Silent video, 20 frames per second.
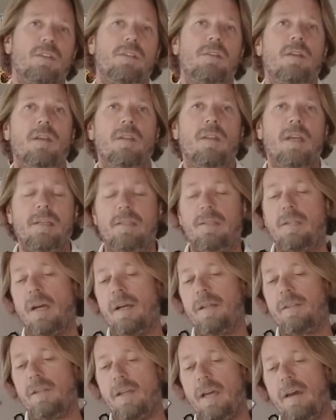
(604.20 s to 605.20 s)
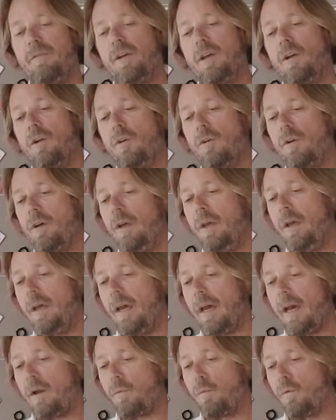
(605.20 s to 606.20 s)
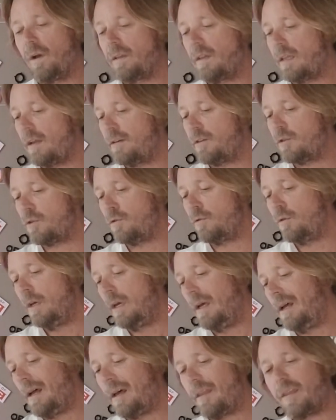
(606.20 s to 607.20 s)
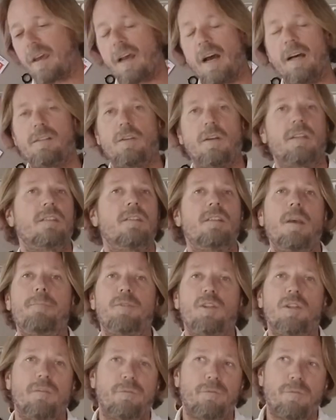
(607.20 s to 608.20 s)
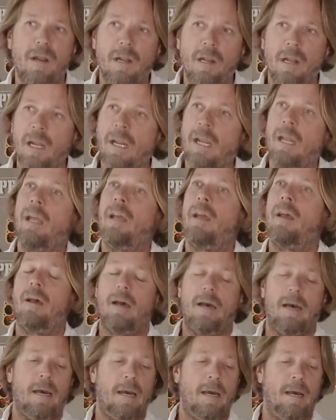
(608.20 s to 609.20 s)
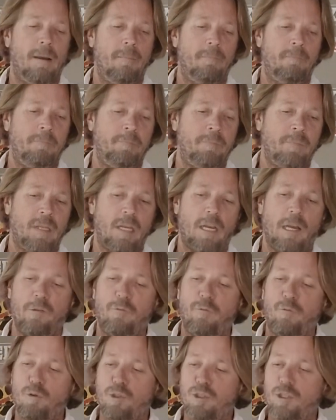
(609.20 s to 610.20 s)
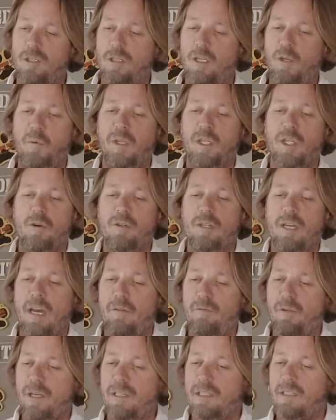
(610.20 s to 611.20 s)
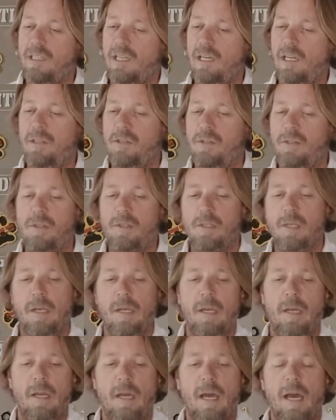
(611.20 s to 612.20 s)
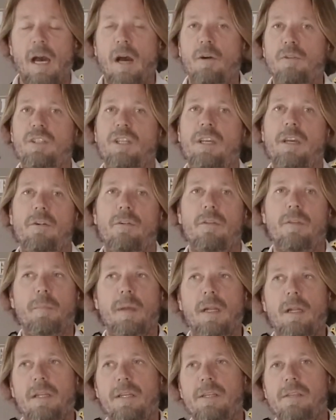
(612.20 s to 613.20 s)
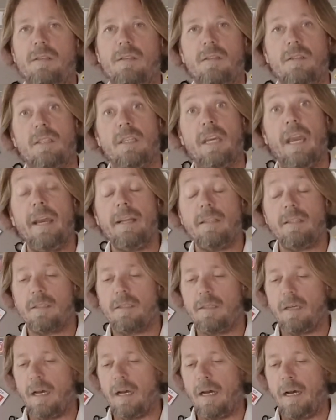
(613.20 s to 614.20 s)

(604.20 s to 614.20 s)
visiting their site and having a look at what they do. The guys are exceptionally friendly. Unfortunately, we don't have any dealers out here in the Middle East as yet.